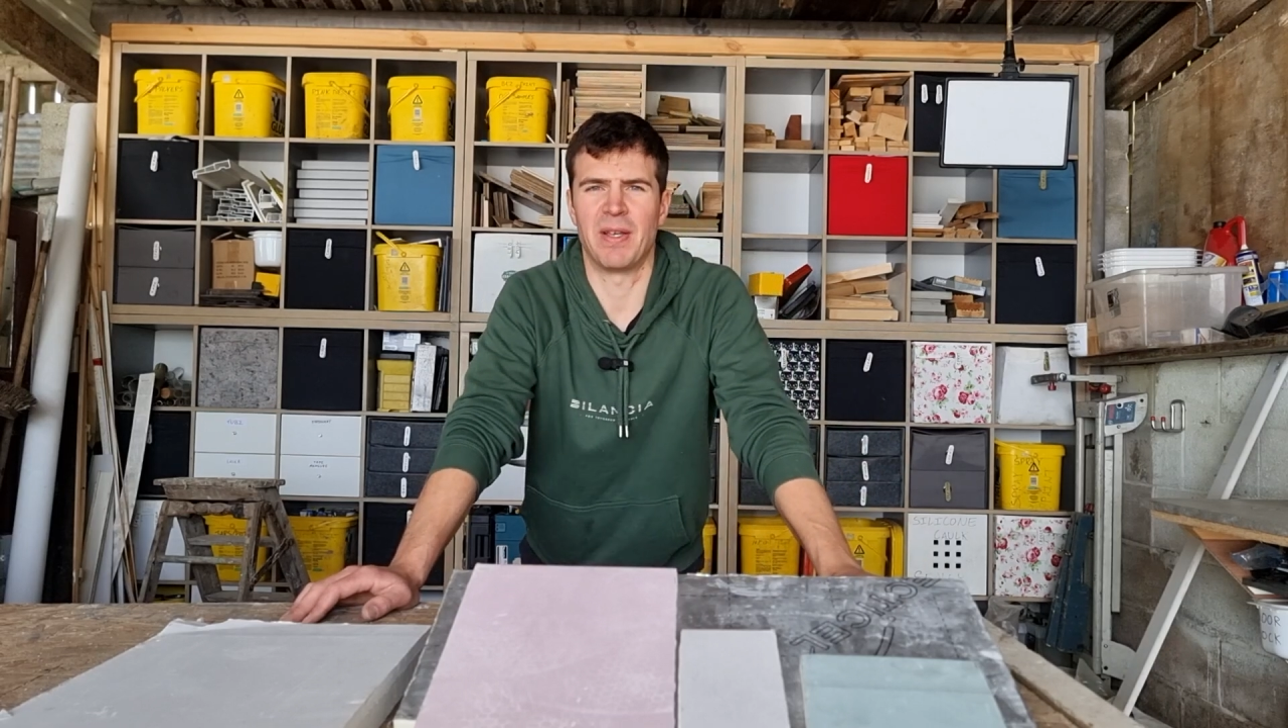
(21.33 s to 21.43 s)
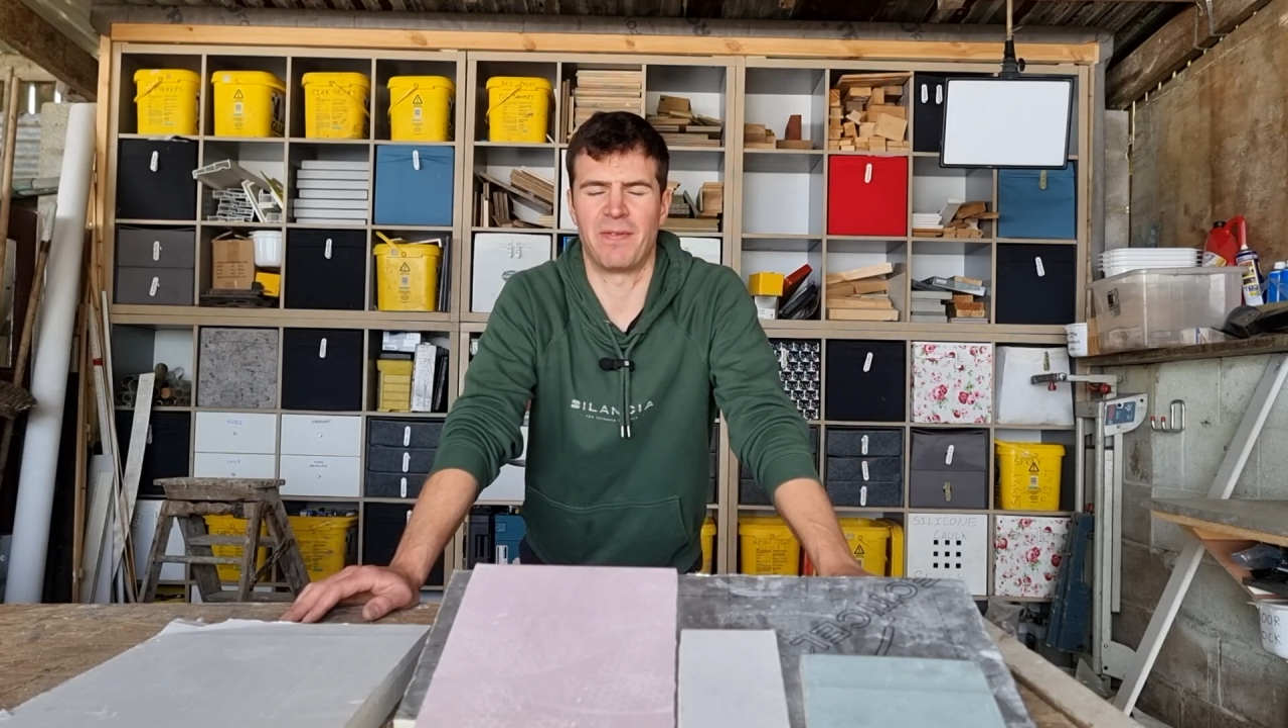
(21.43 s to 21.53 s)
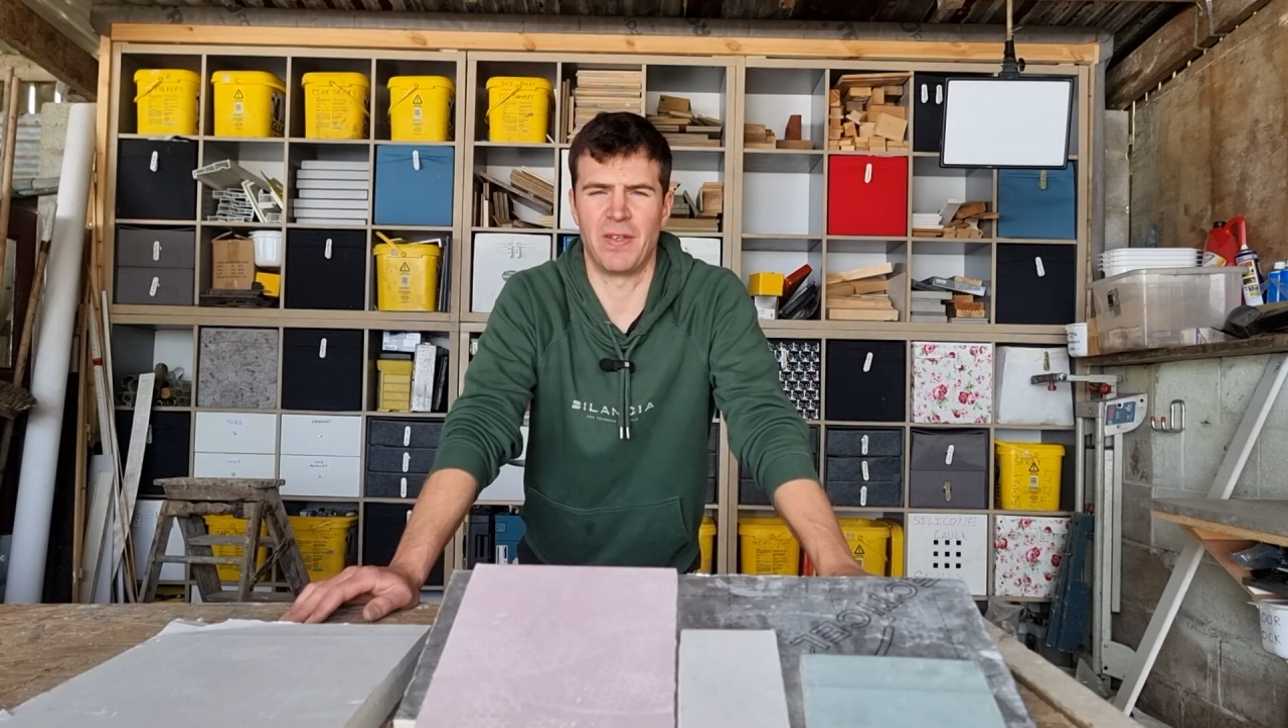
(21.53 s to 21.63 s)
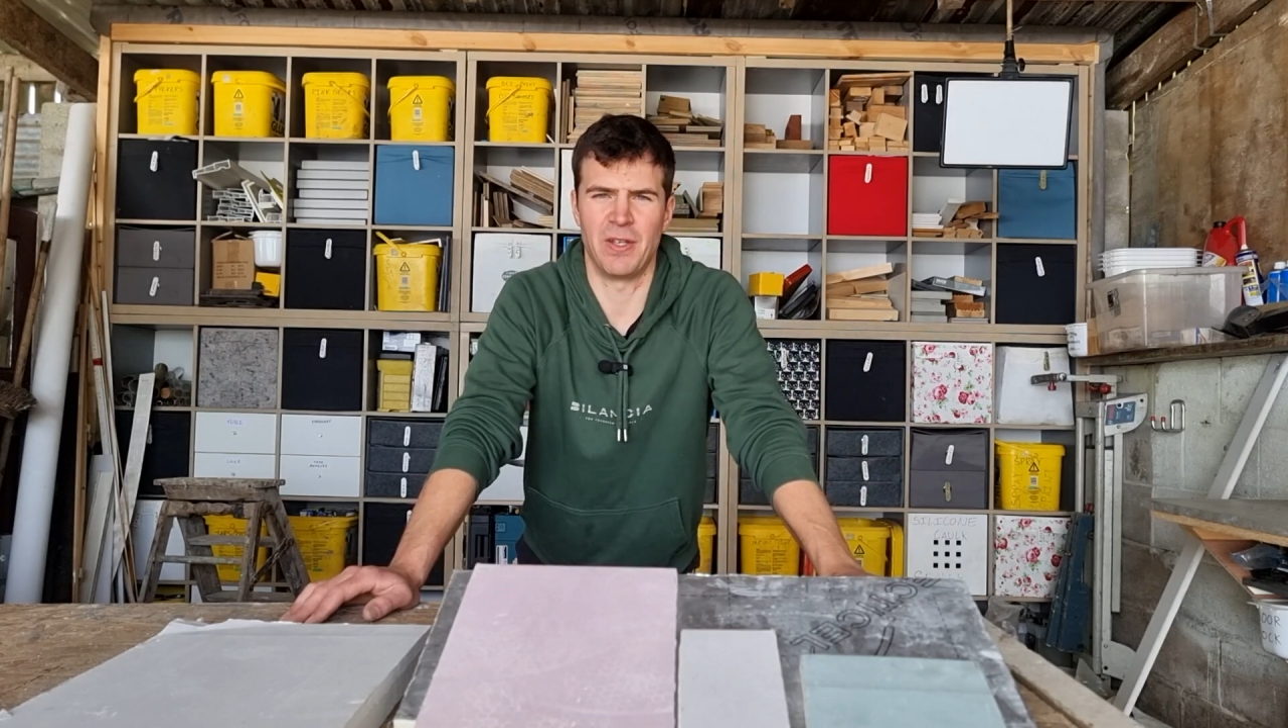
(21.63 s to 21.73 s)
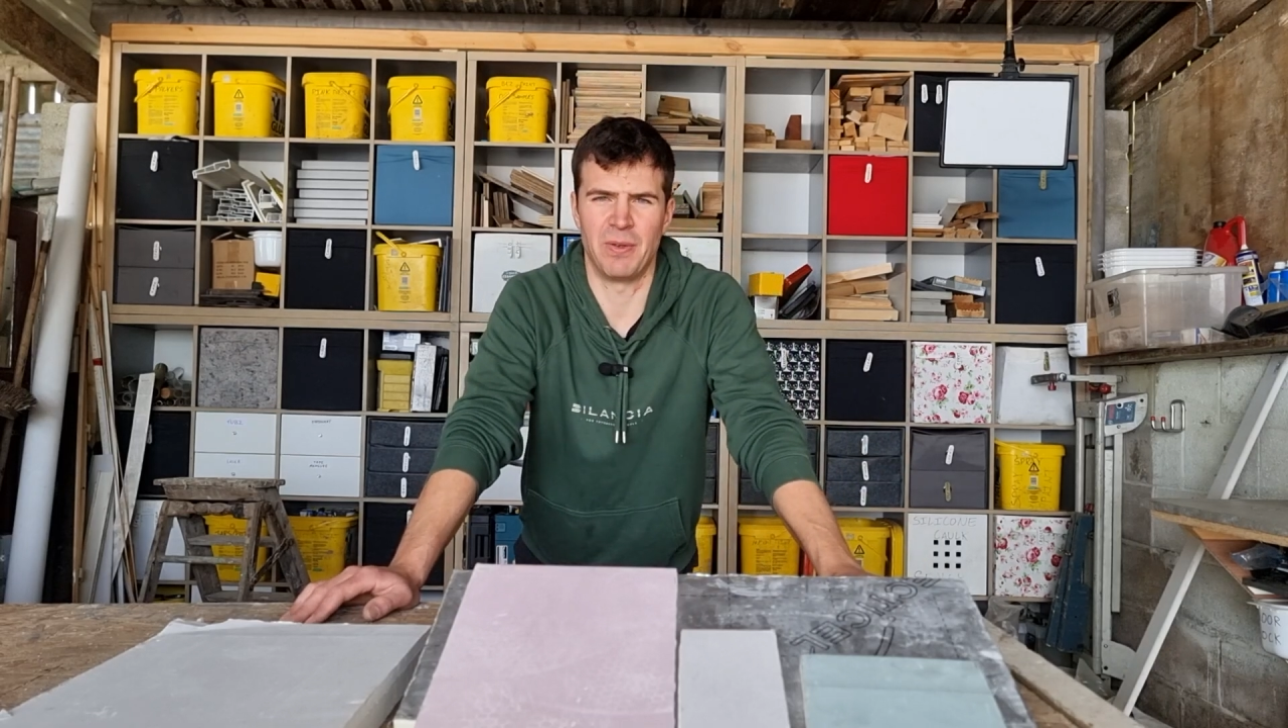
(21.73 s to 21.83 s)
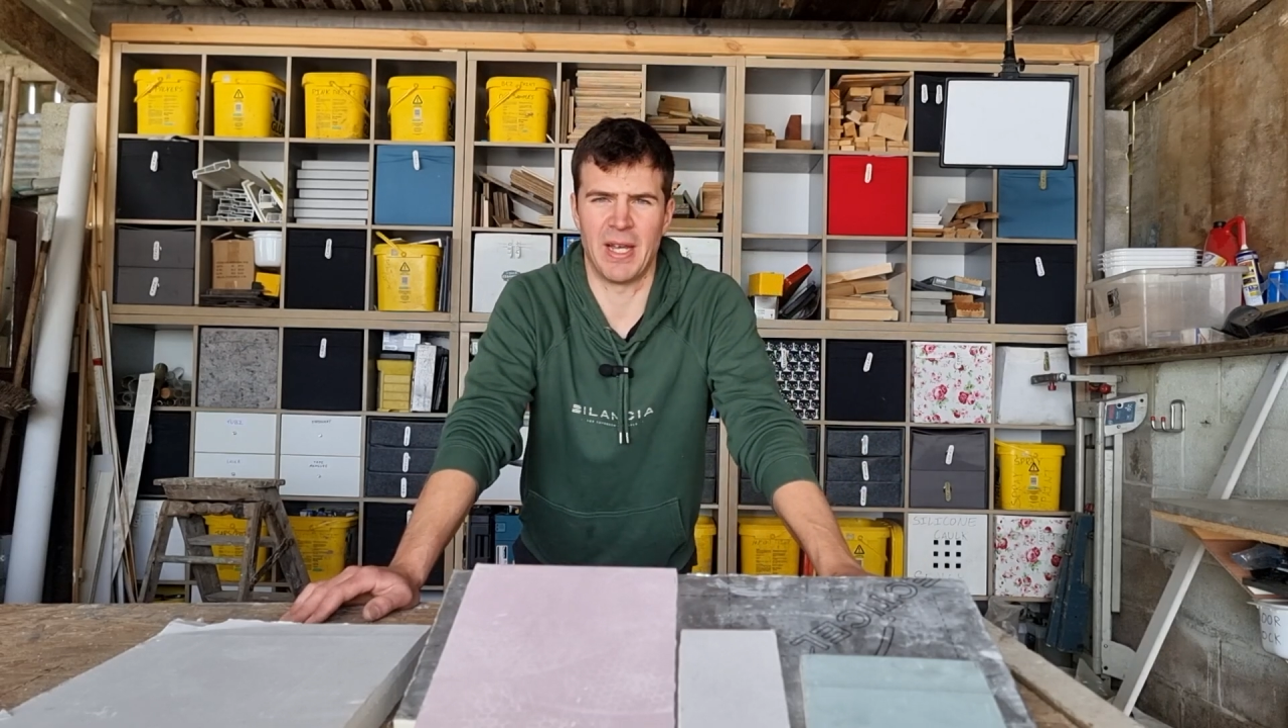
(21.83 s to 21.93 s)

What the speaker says: a few